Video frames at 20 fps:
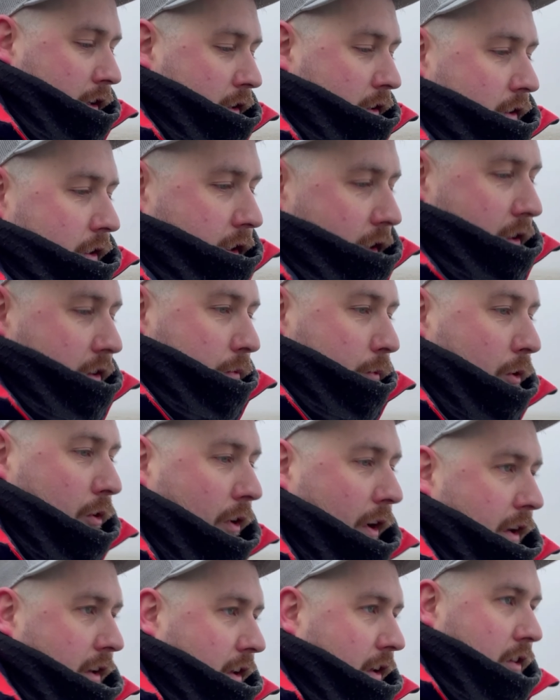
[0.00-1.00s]
get some more
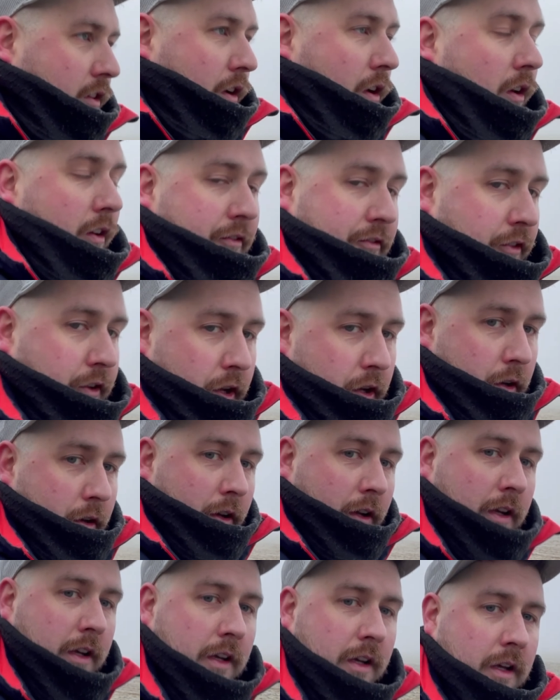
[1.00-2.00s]
ideas. I've got a few
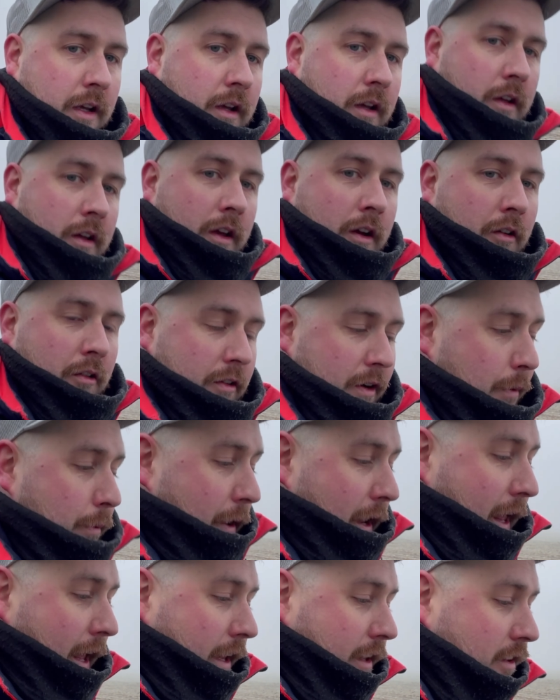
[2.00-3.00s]
already
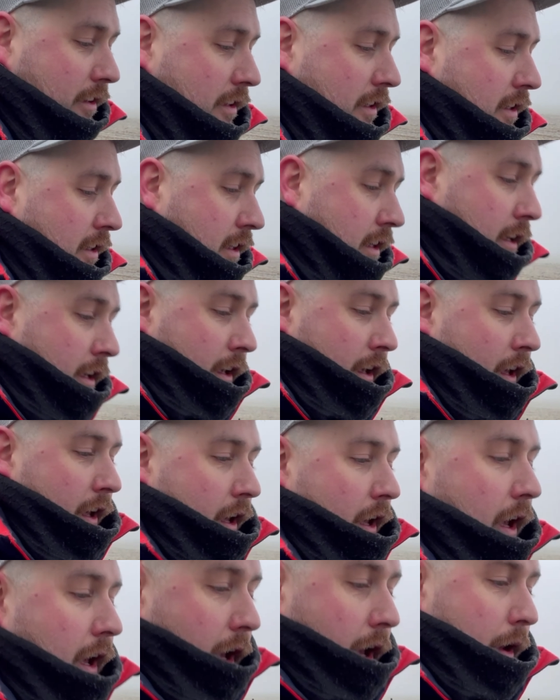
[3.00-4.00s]
planned,
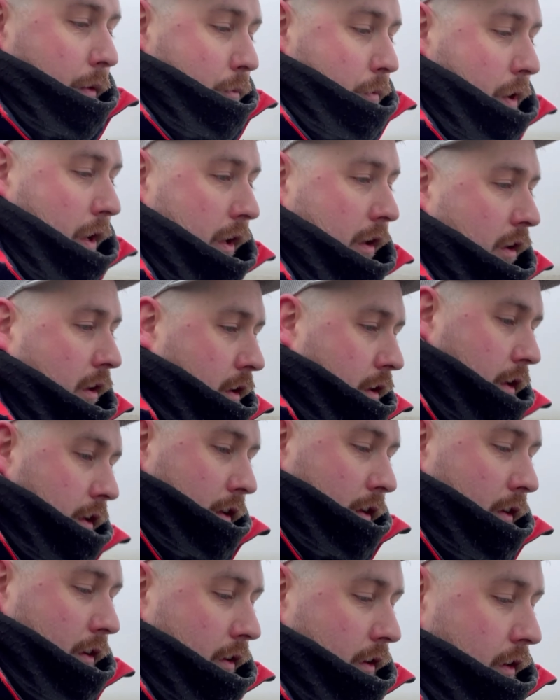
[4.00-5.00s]

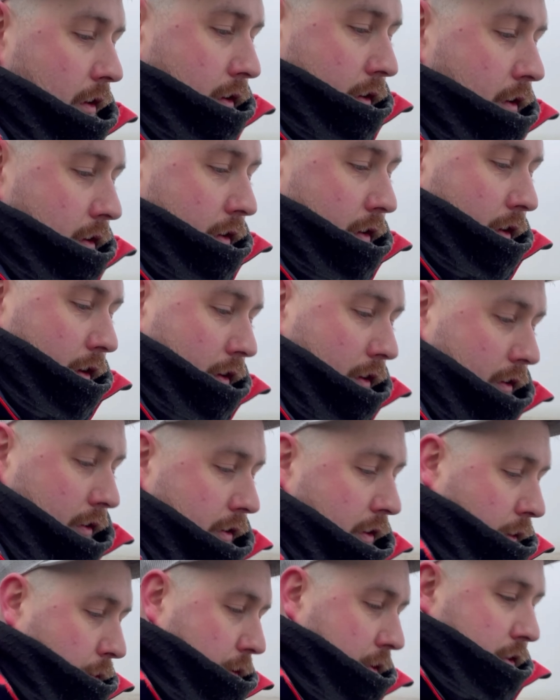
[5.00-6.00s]

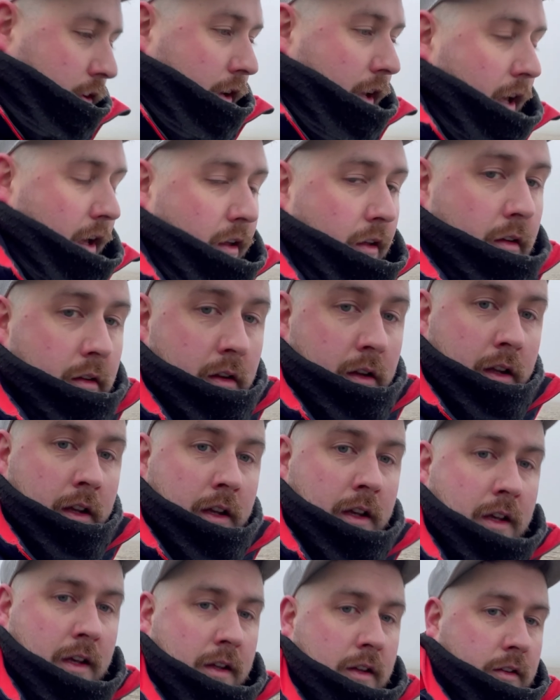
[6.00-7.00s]
so we'll see how
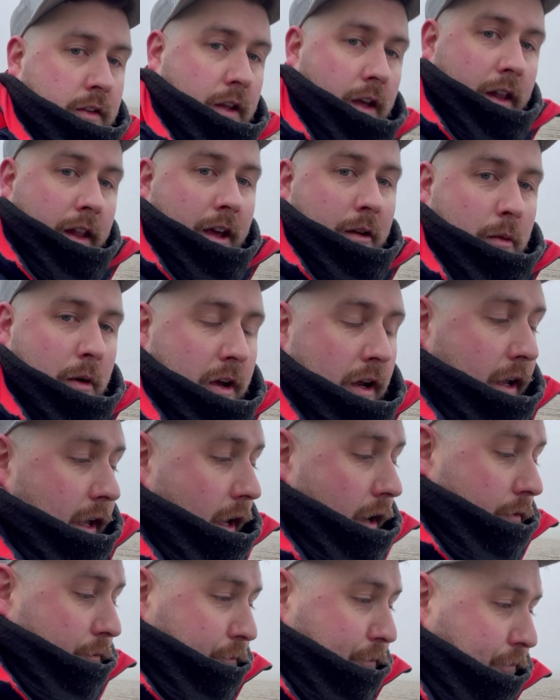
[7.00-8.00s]
they work
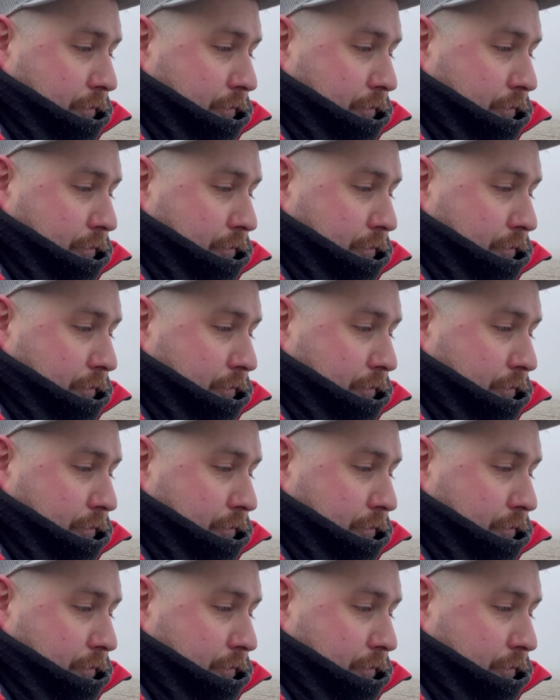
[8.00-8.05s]
out.